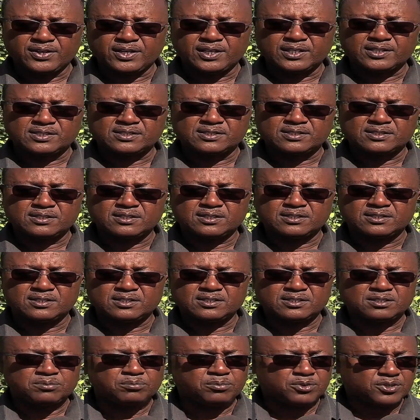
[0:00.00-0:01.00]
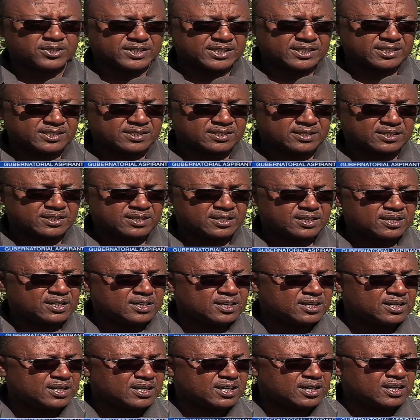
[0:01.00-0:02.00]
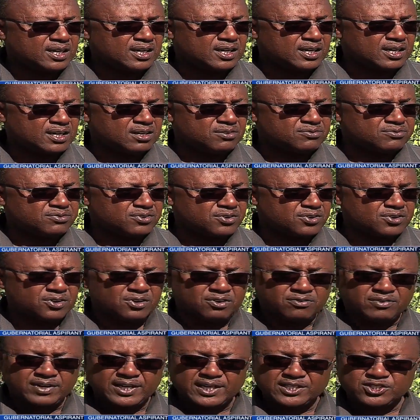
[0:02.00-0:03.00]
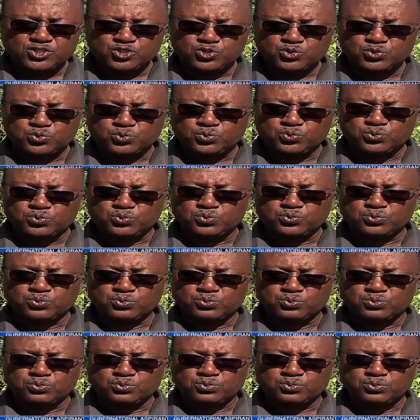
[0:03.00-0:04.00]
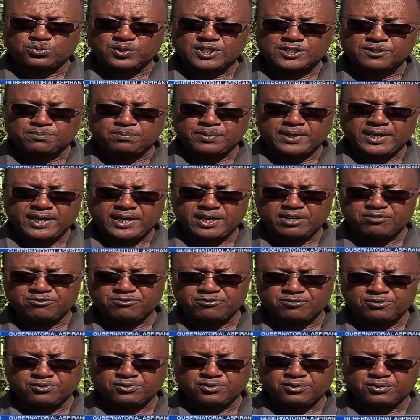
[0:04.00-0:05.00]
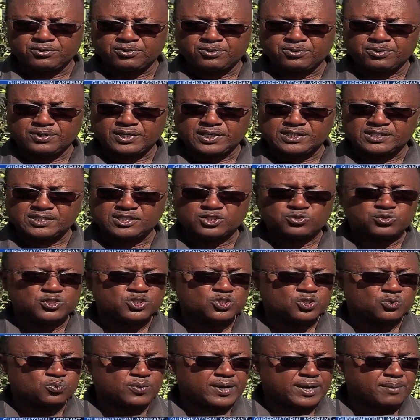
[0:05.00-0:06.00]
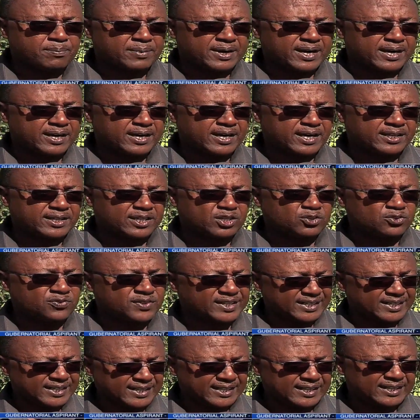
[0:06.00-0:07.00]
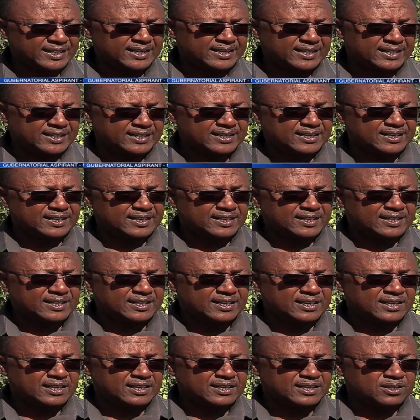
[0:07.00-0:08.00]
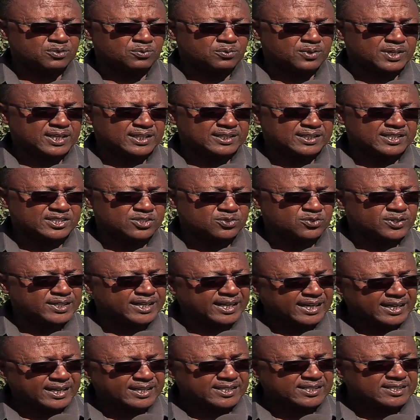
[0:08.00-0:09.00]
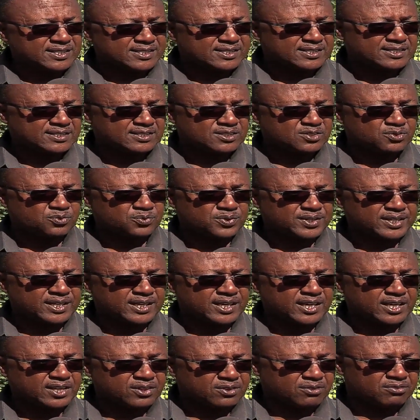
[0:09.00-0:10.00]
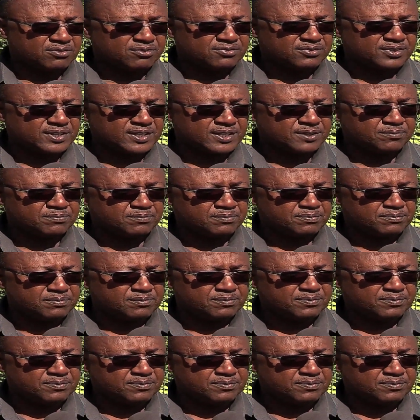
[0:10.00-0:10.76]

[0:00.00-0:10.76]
I think it's, it, it's important uh, for all of us to, to aspire for a situation whereby at the end day, uh, the world does not end with the eighth of um,